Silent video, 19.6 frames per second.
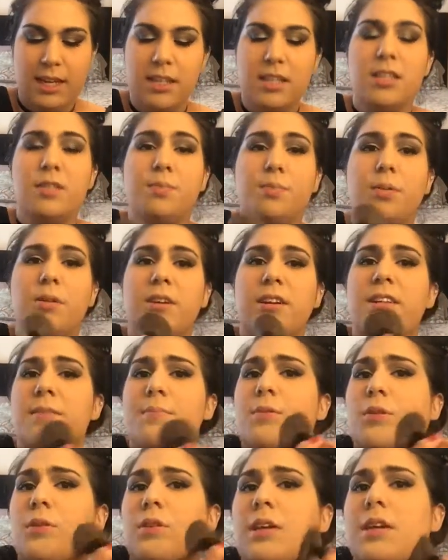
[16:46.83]
It is
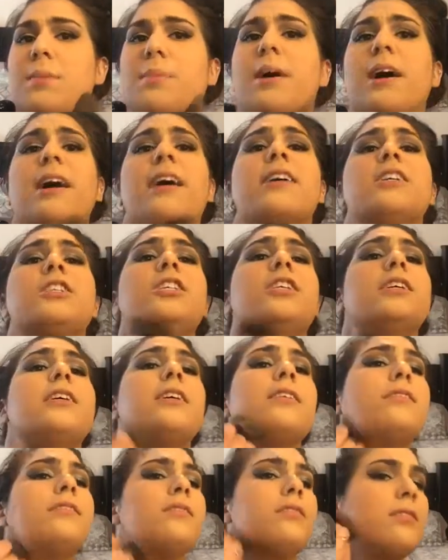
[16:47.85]
pretty bulky
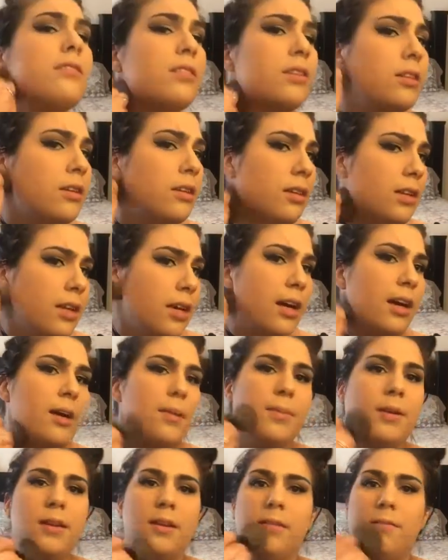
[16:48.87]
packaging.
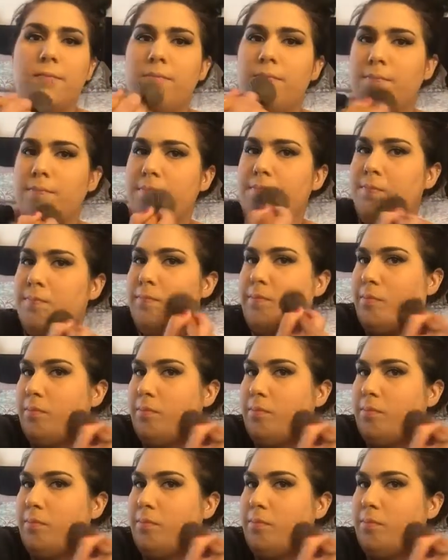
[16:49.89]
I mean,